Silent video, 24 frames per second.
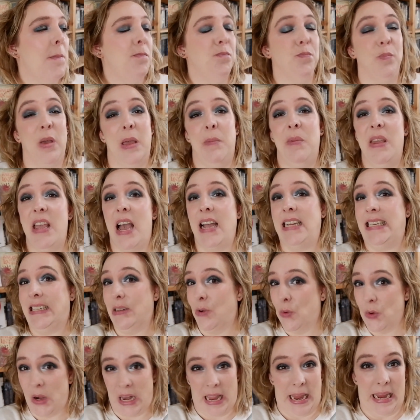Maybe I
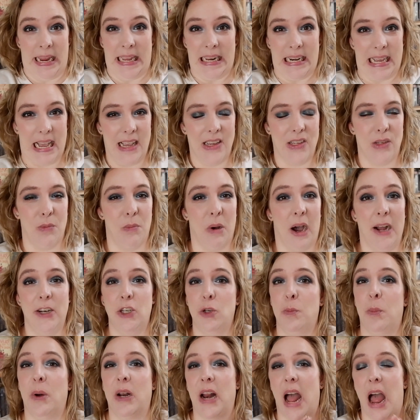don't like it as
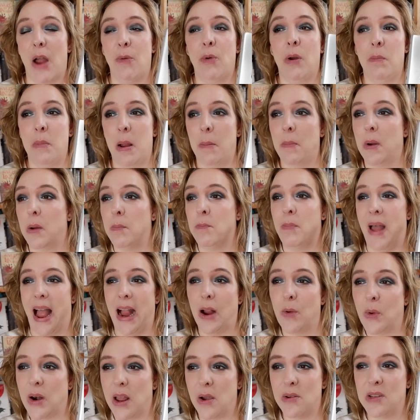much, but I remember
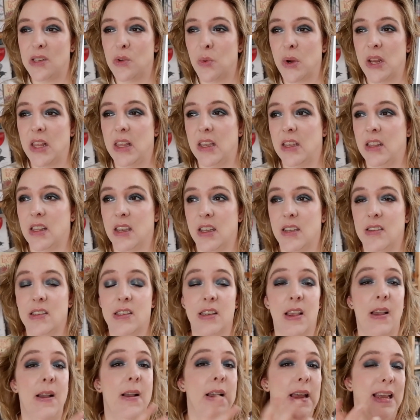back when I was reading
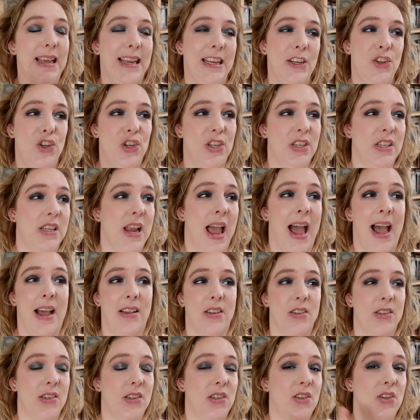this, it just
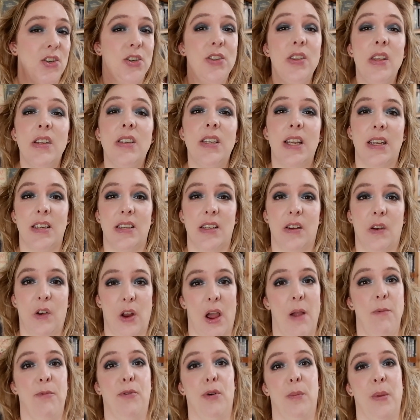has stood the test of
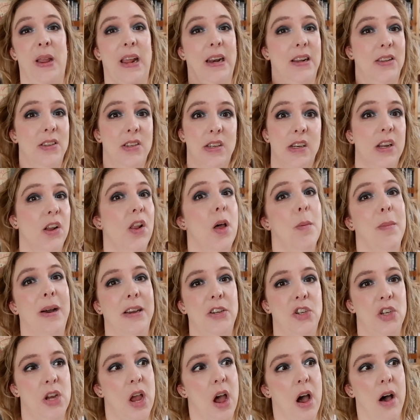time for me, and it's still on
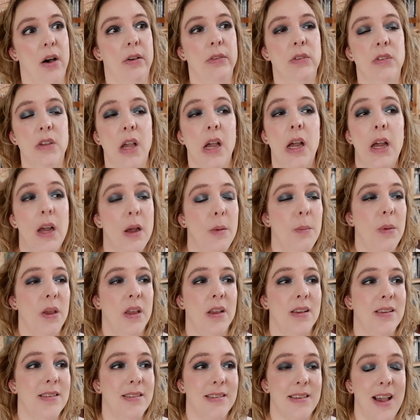my shelves
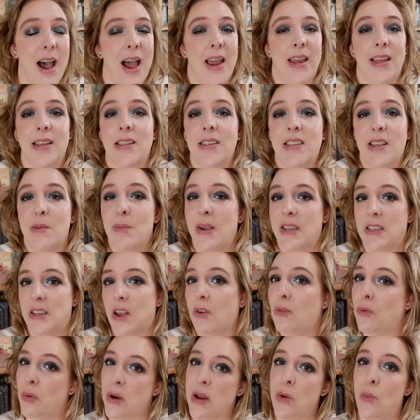because I can see
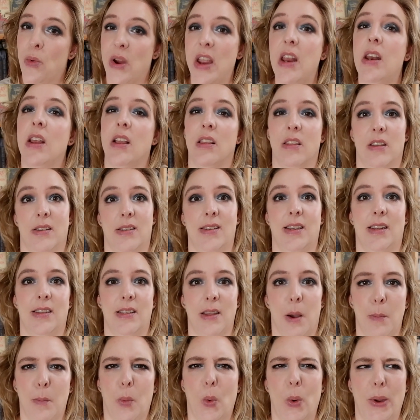myself rereading this at
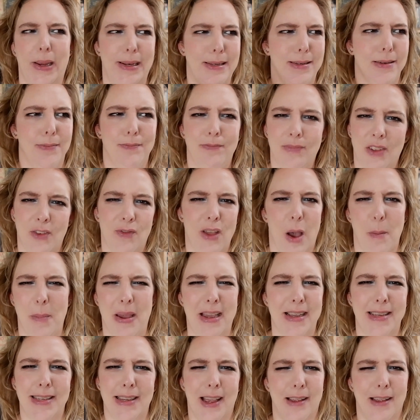some point, if that makes